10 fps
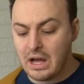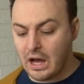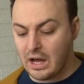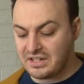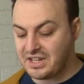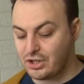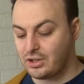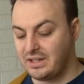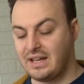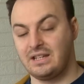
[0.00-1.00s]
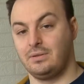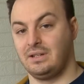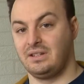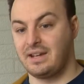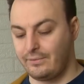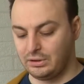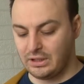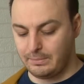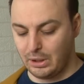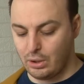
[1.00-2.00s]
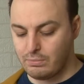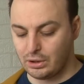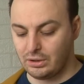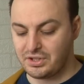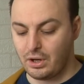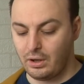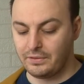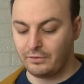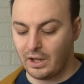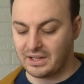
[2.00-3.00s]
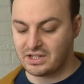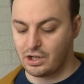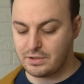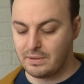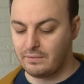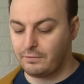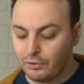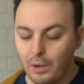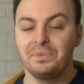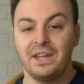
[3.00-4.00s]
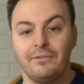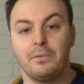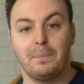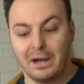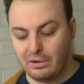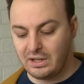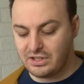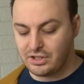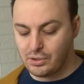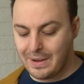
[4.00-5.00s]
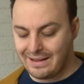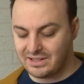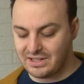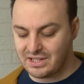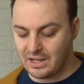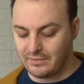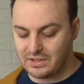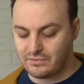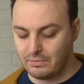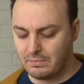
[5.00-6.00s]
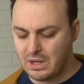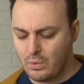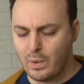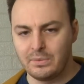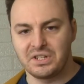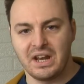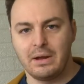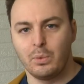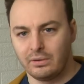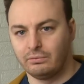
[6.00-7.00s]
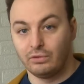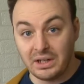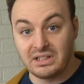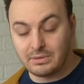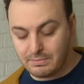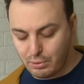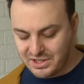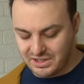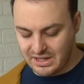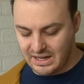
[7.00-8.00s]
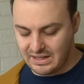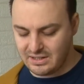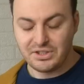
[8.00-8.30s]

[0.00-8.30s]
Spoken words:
essentially they're doing several 00 models of the Flying Scotsman from different periods throughout its service, from when it was an A1 right up to present day.